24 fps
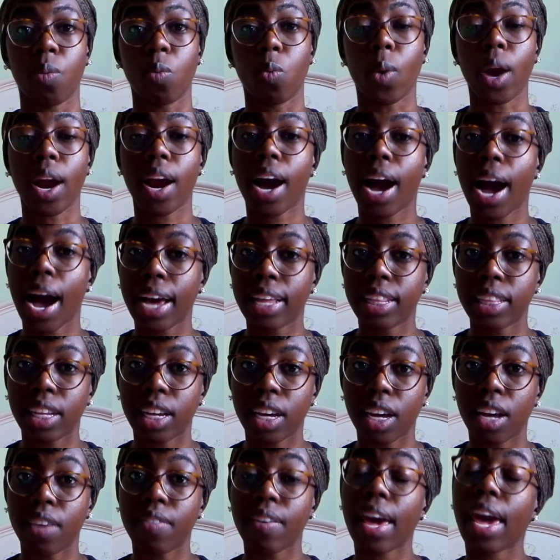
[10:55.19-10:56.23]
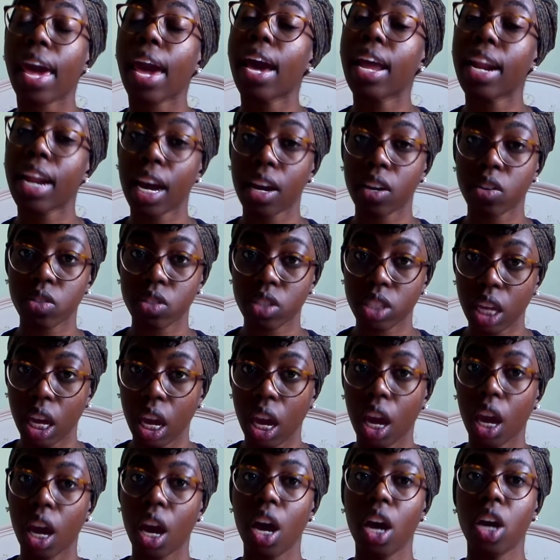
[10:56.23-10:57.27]
where I live and out of
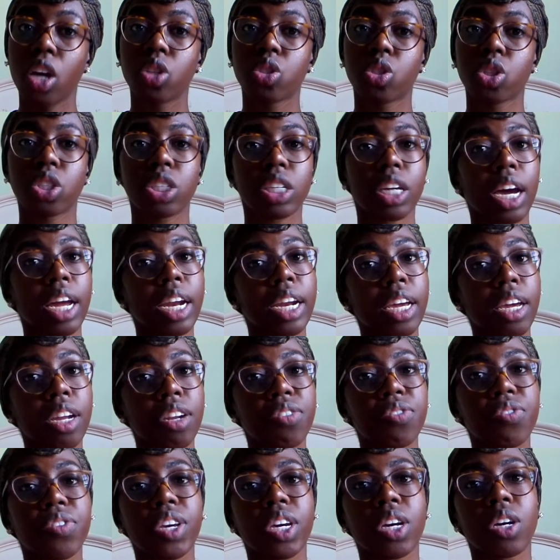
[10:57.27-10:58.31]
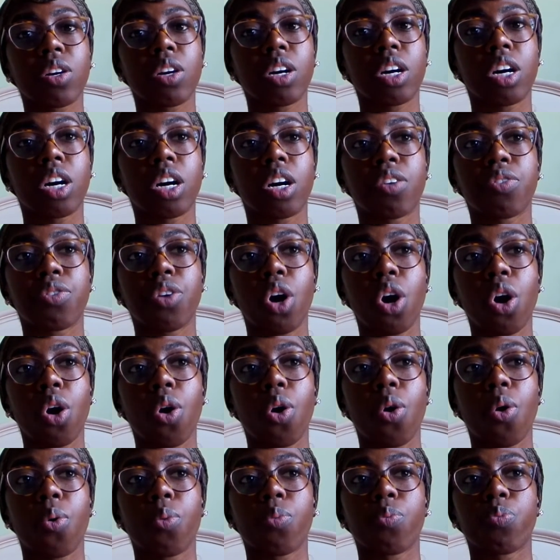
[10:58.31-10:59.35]
state, just to kind of get a feel of
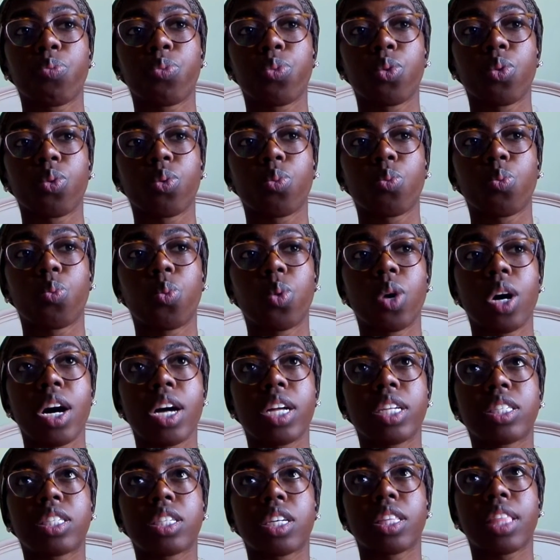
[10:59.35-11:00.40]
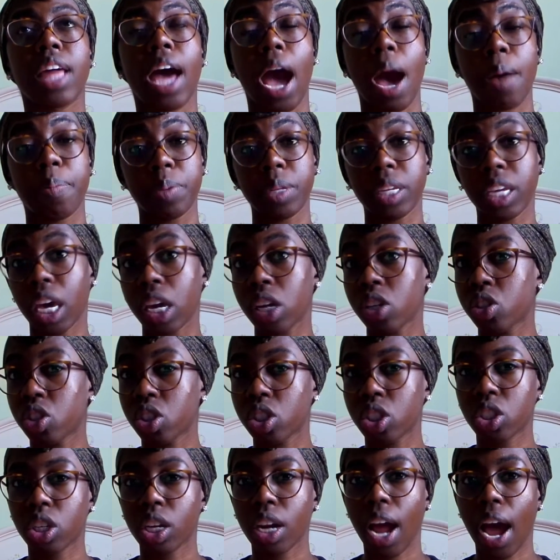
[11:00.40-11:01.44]
what the
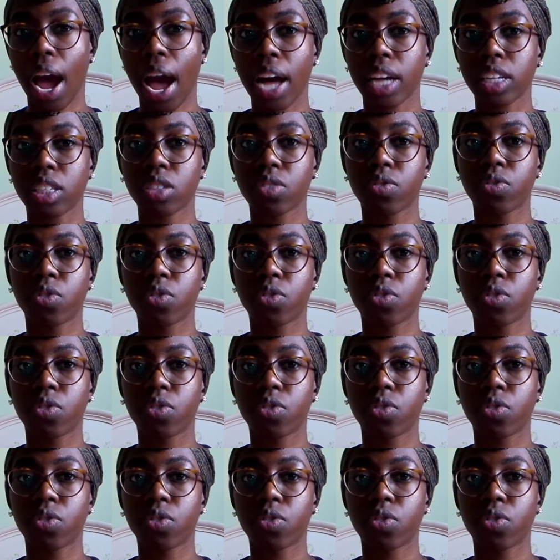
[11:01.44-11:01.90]
application is going to ask